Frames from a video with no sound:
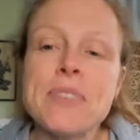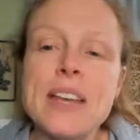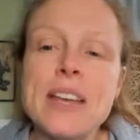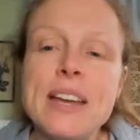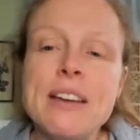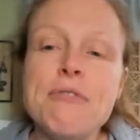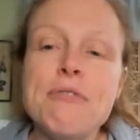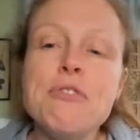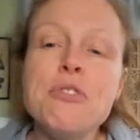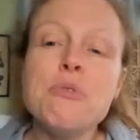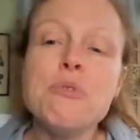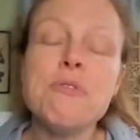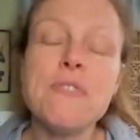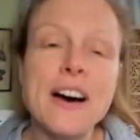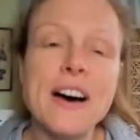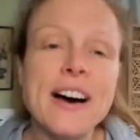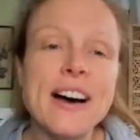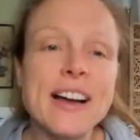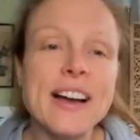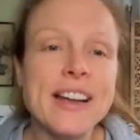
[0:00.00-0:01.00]
If you
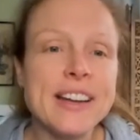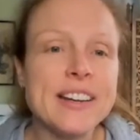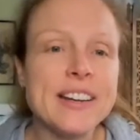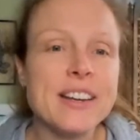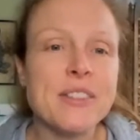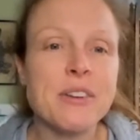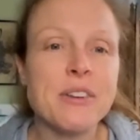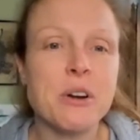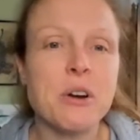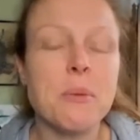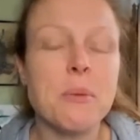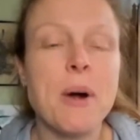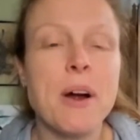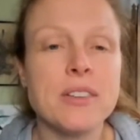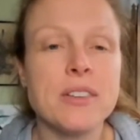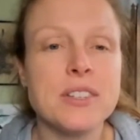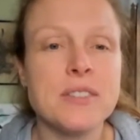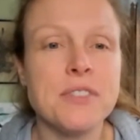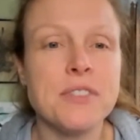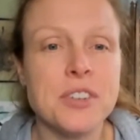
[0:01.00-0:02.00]
find there are
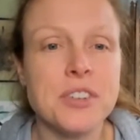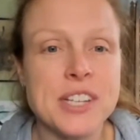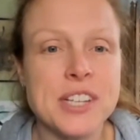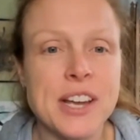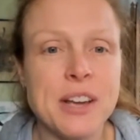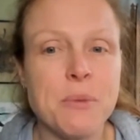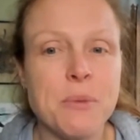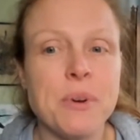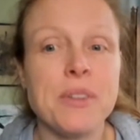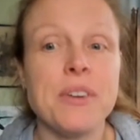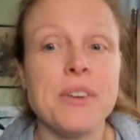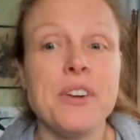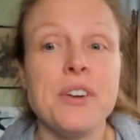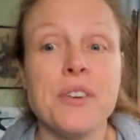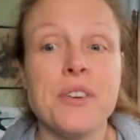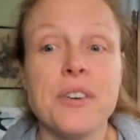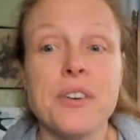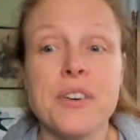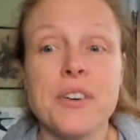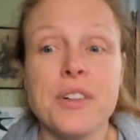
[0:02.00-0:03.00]
parts of your day where
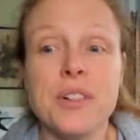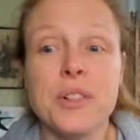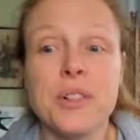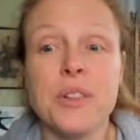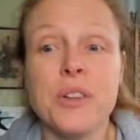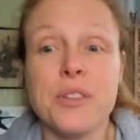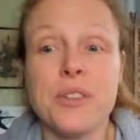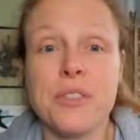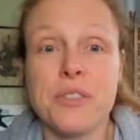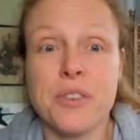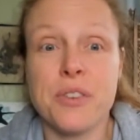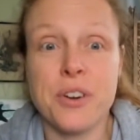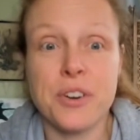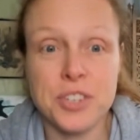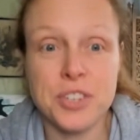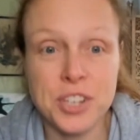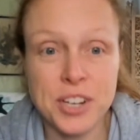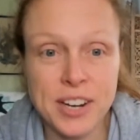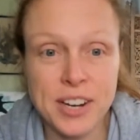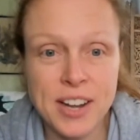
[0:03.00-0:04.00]
you're
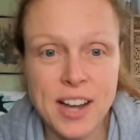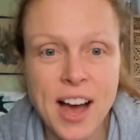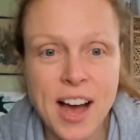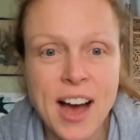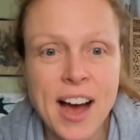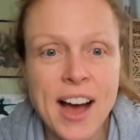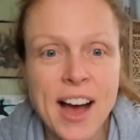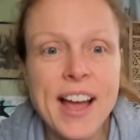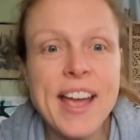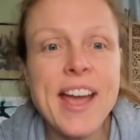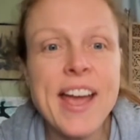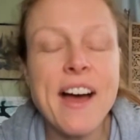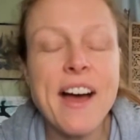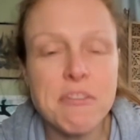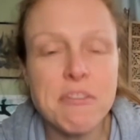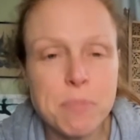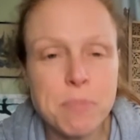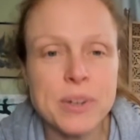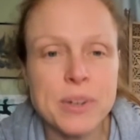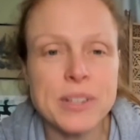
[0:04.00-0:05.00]
lethargic, I
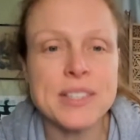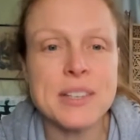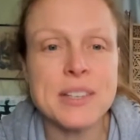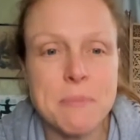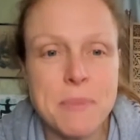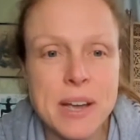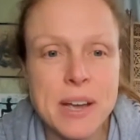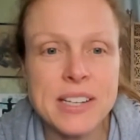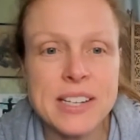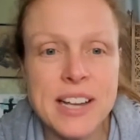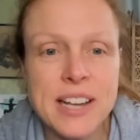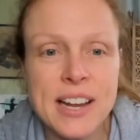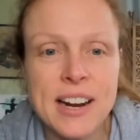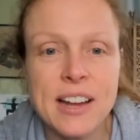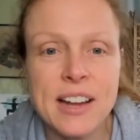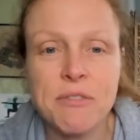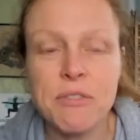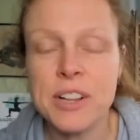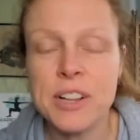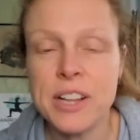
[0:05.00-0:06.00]
have points in my day, and
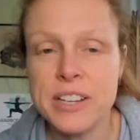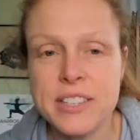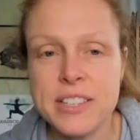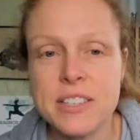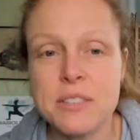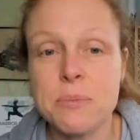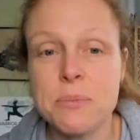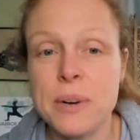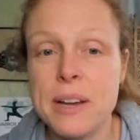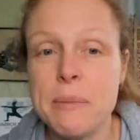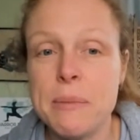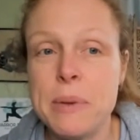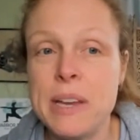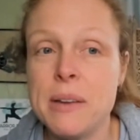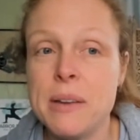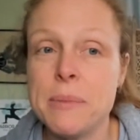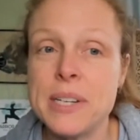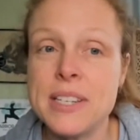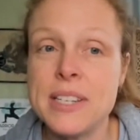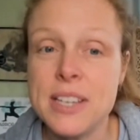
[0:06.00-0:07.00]
I realized this when I
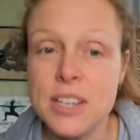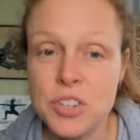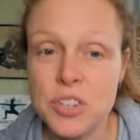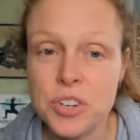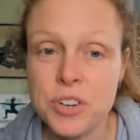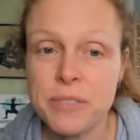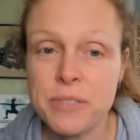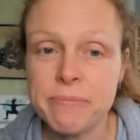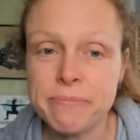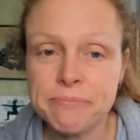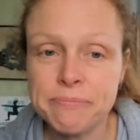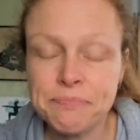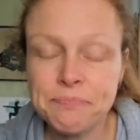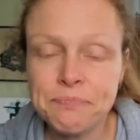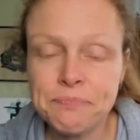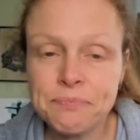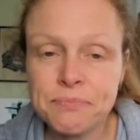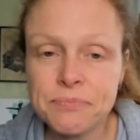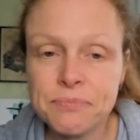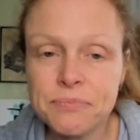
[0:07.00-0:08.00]
became a teacher,
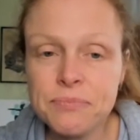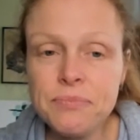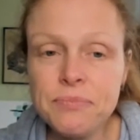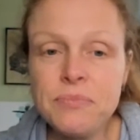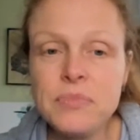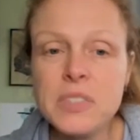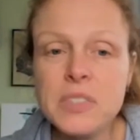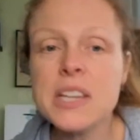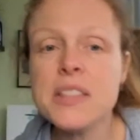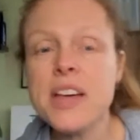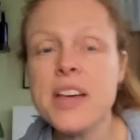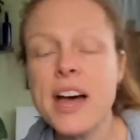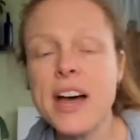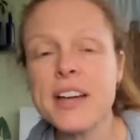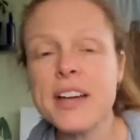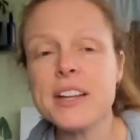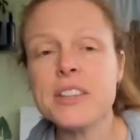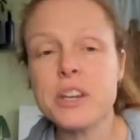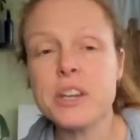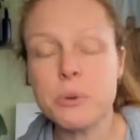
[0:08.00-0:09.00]

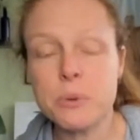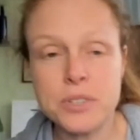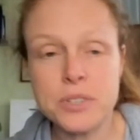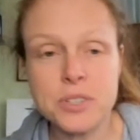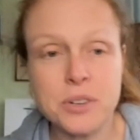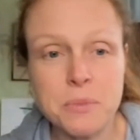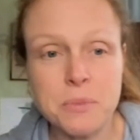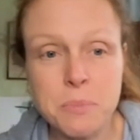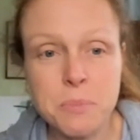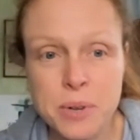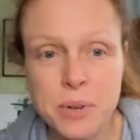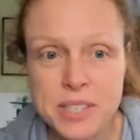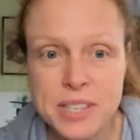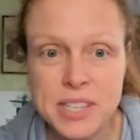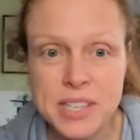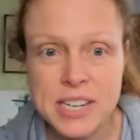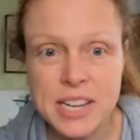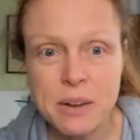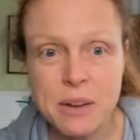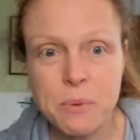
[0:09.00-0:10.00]
that there were certain points in
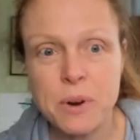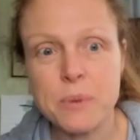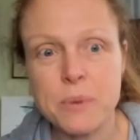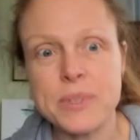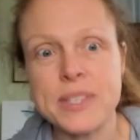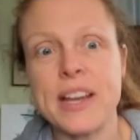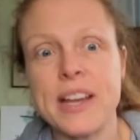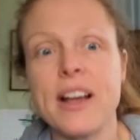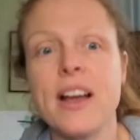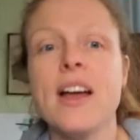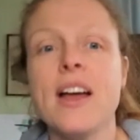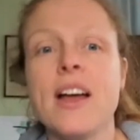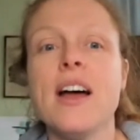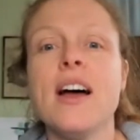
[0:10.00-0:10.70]
the day where it was like,